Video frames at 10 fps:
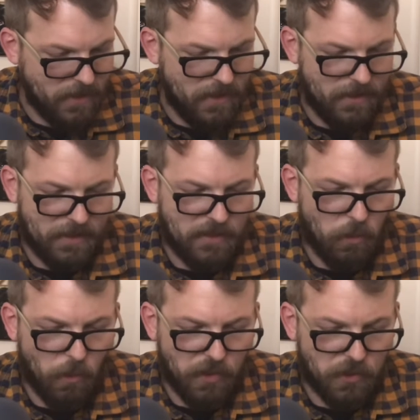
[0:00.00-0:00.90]
Next at
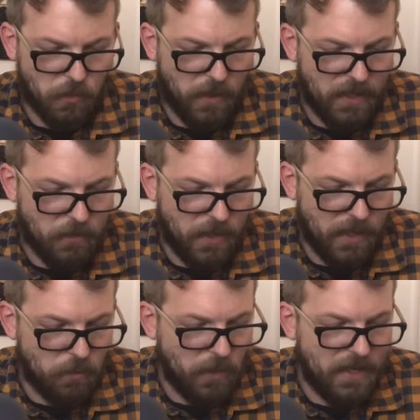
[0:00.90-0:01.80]
welterweight, we
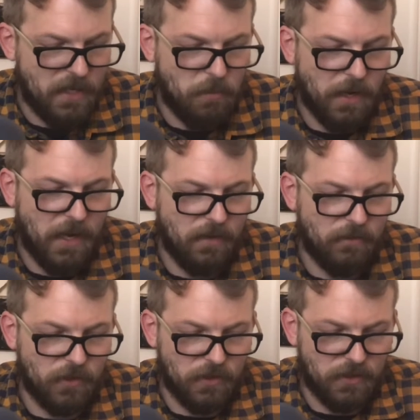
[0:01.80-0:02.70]
had Randy Brown
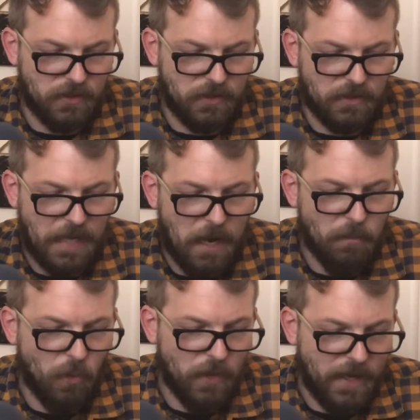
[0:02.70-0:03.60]
versus
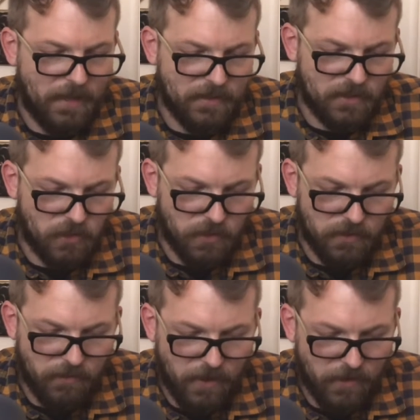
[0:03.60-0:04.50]
Cowboy Alex
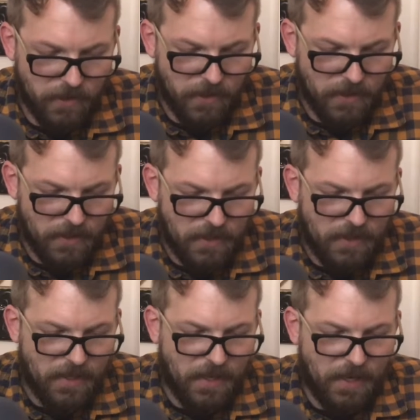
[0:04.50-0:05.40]
Oliveira.
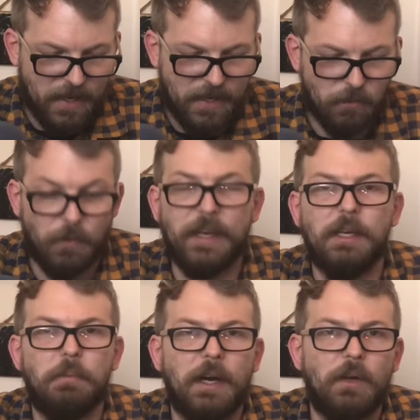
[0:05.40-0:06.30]
And
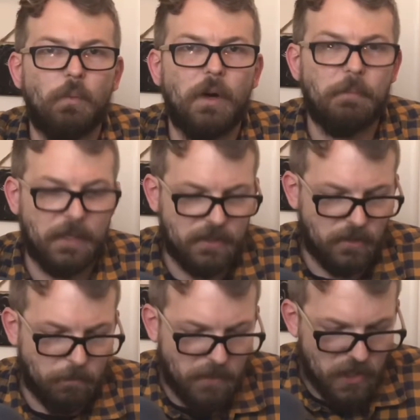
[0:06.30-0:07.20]
Randy Brown won by
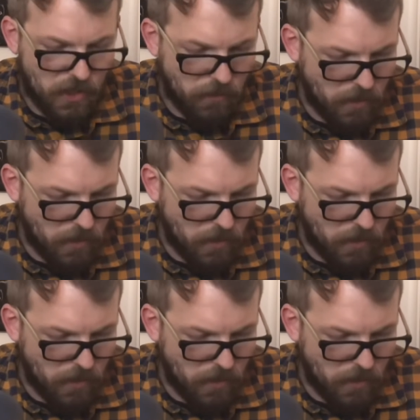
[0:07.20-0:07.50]
submission with a